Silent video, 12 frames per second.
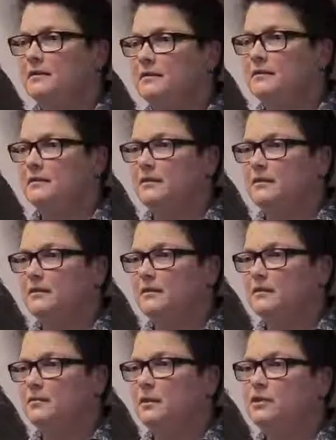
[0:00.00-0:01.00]
know, I don't
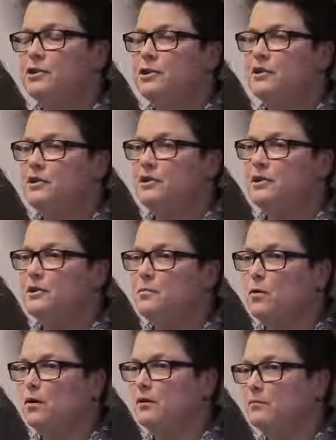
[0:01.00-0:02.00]
have, well, she's she's
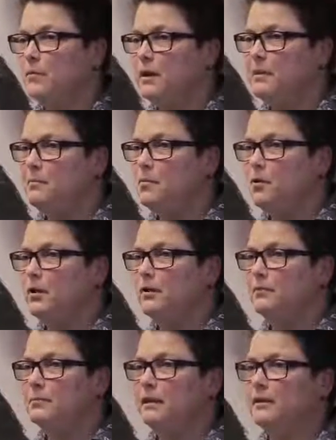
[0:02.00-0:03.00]
more maybe I-
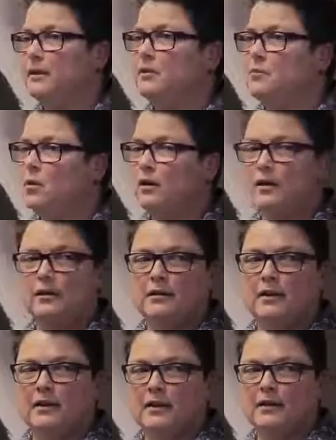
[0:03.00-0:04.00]
more have- I a little more
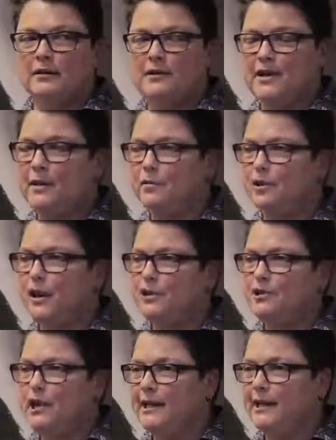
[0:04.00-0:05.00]
uh, cyber
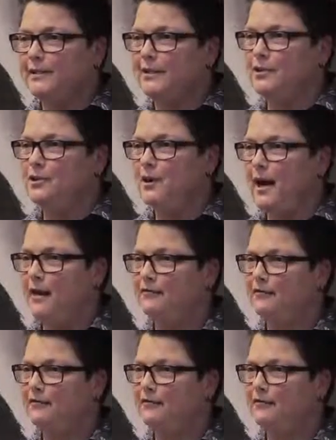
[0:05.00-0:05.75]
hygienic than you have.